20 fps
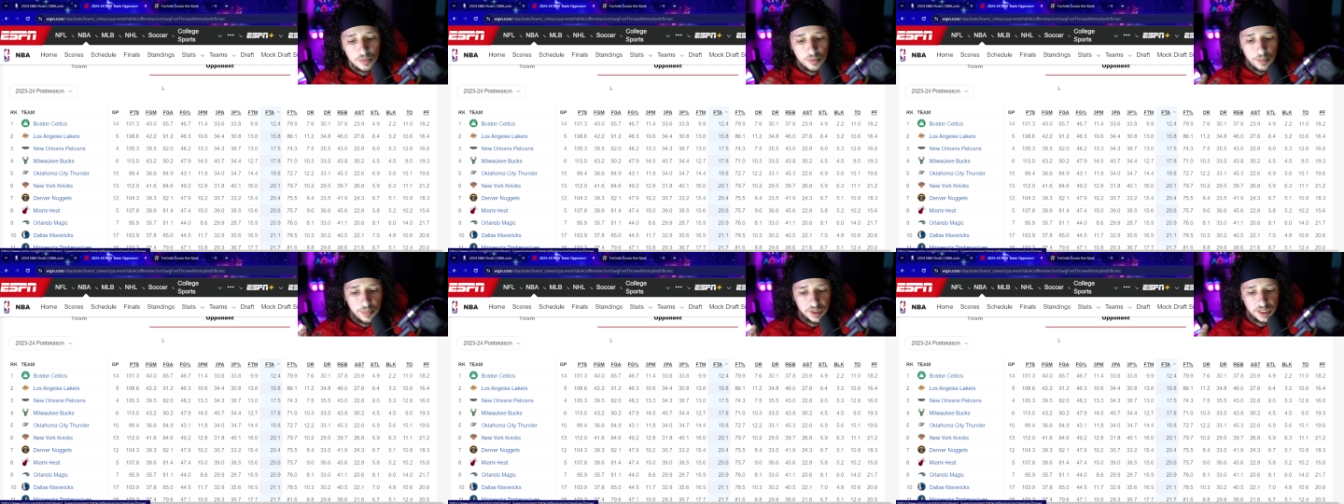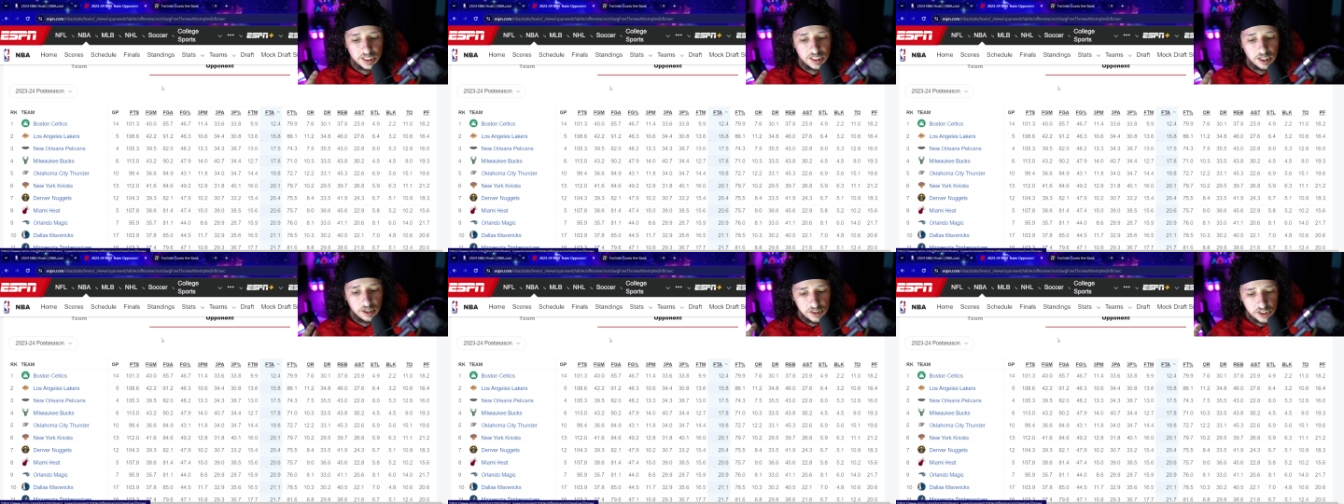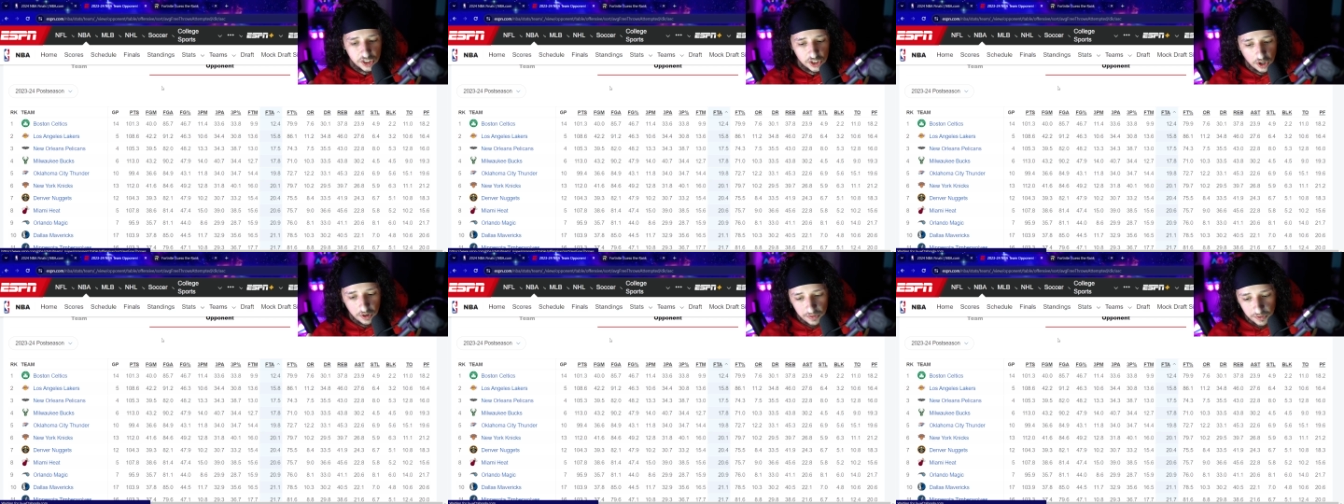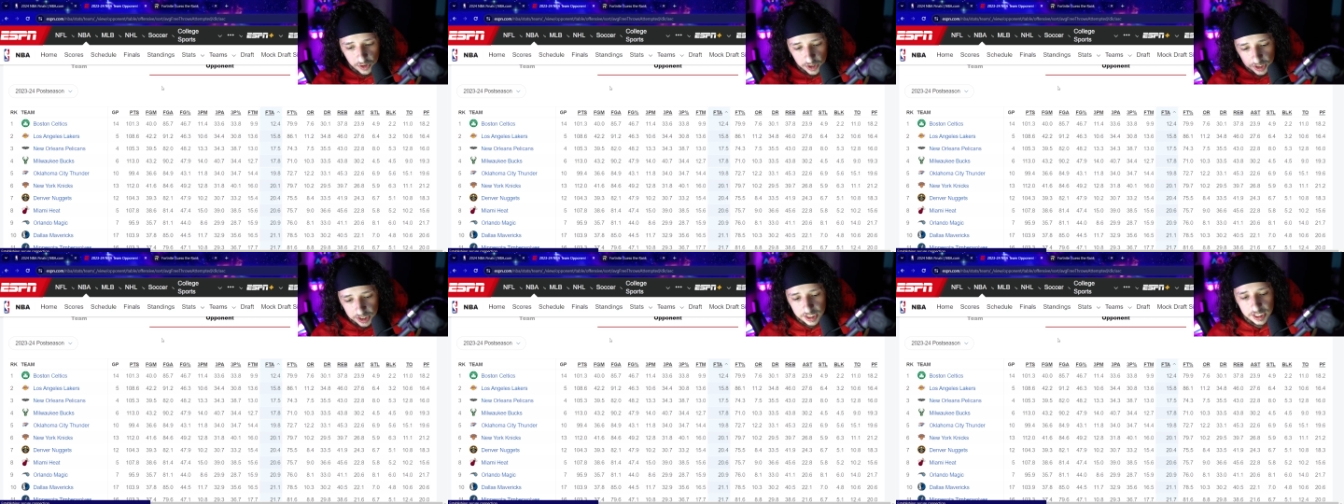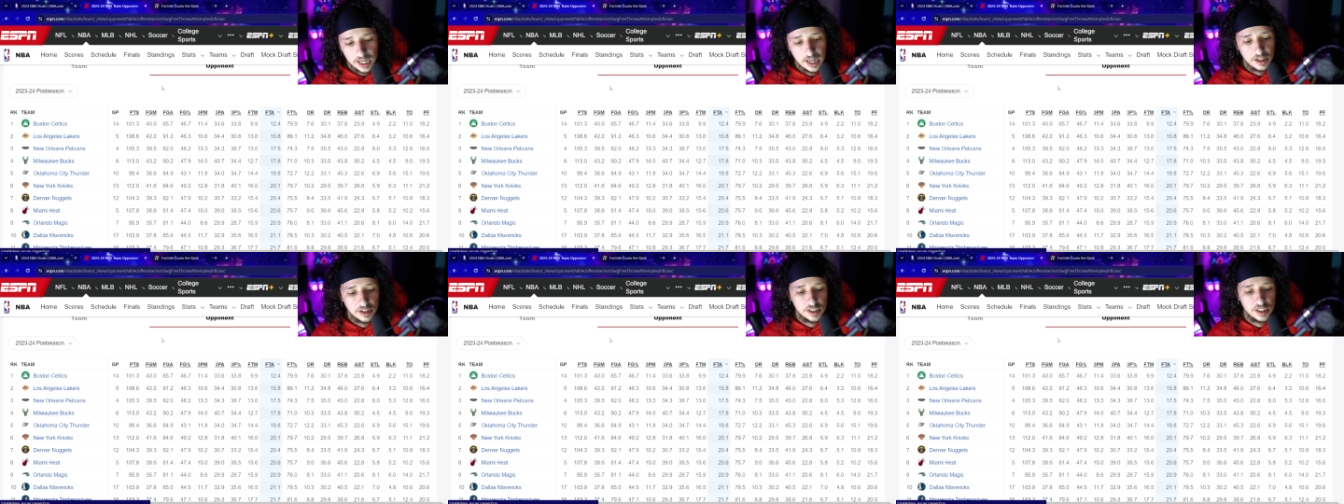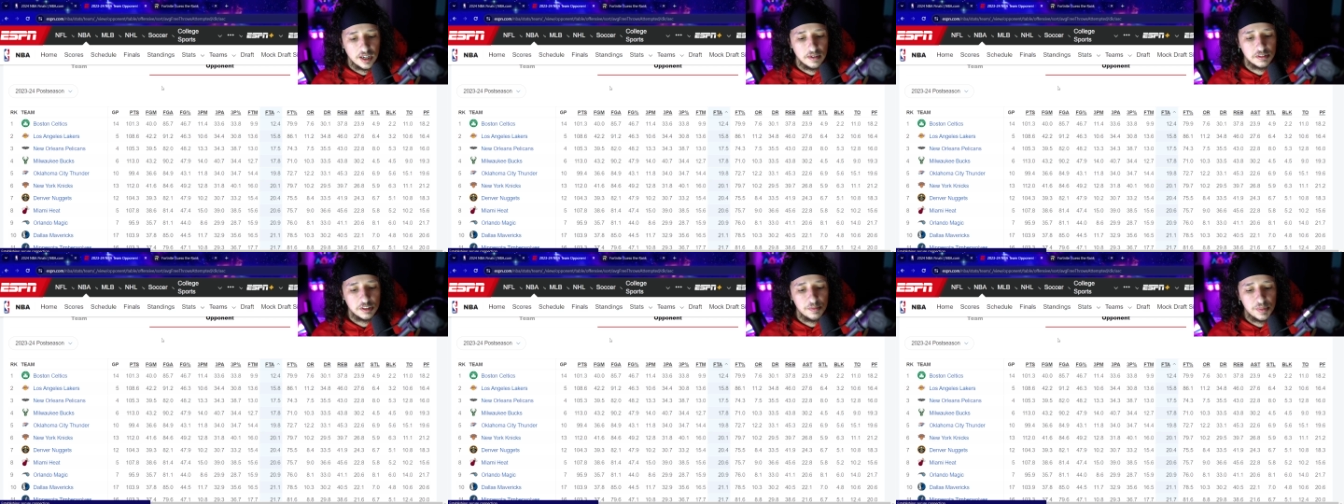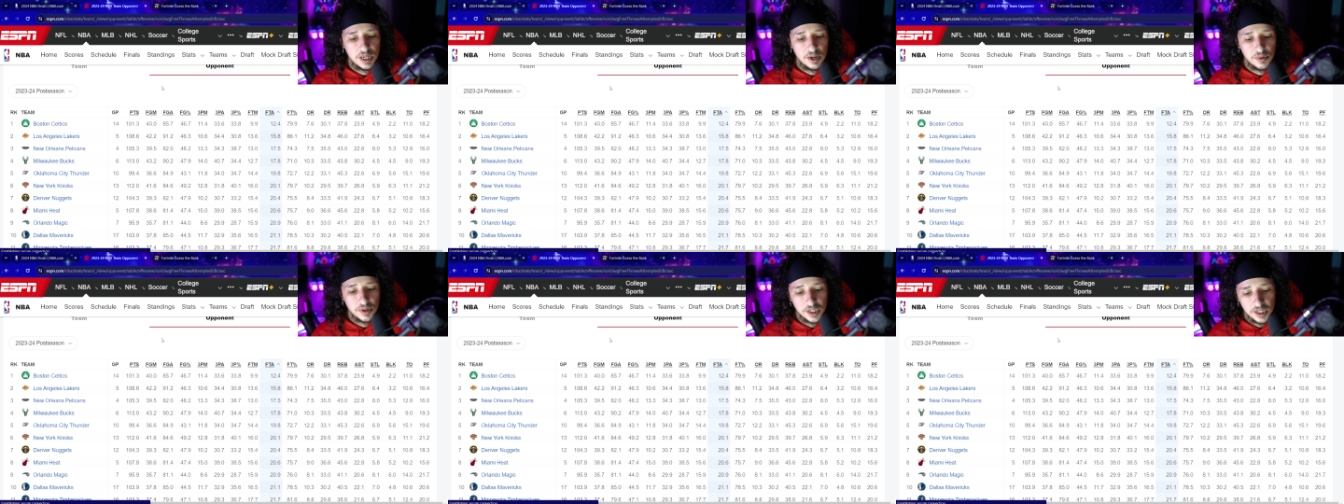But the Celtics are versatile enough to
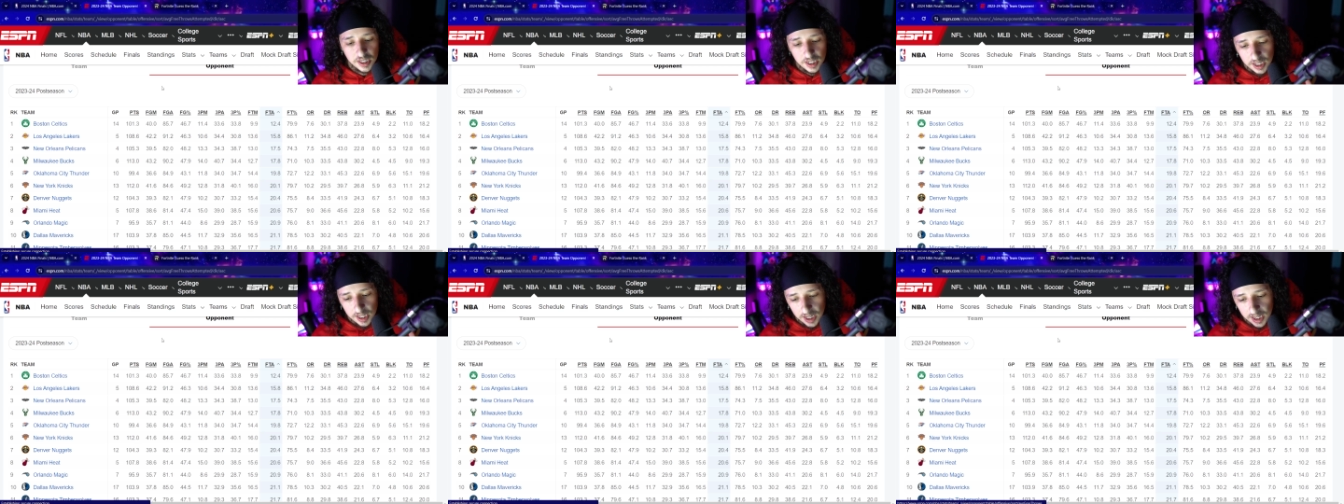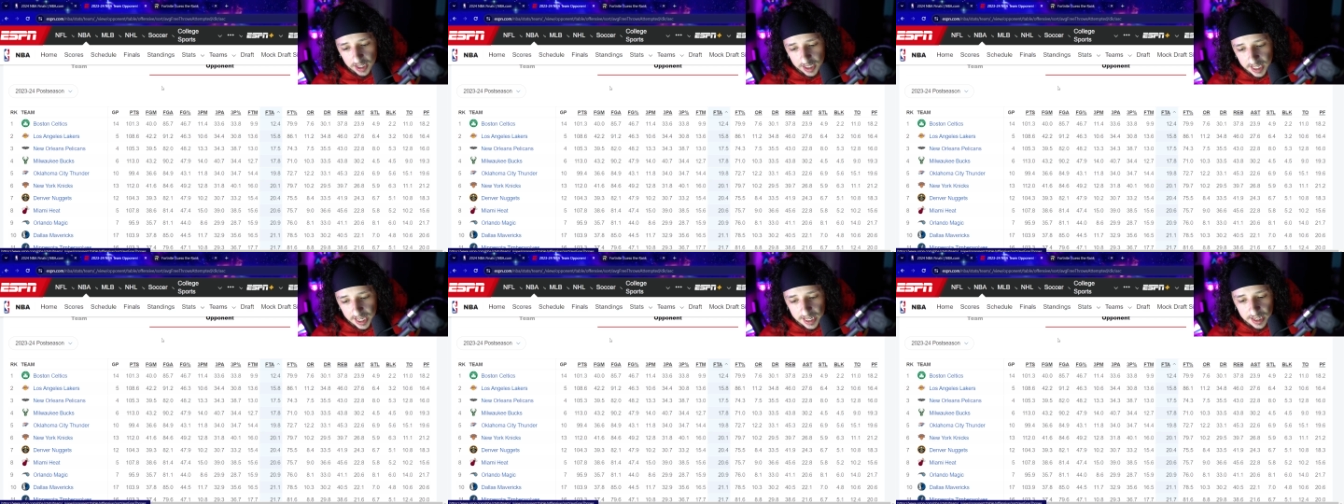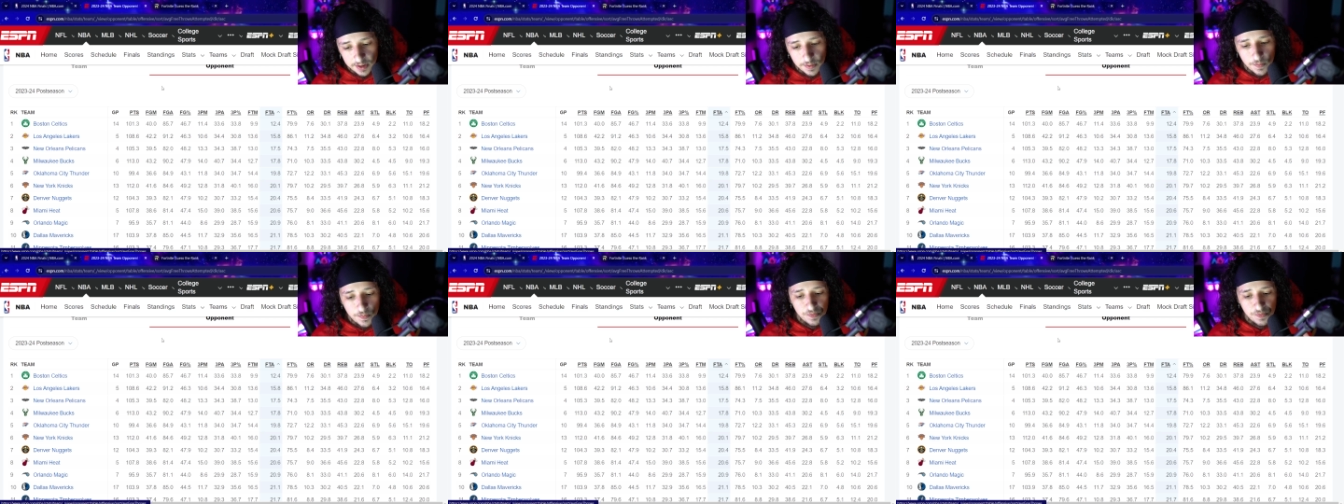be able to, again,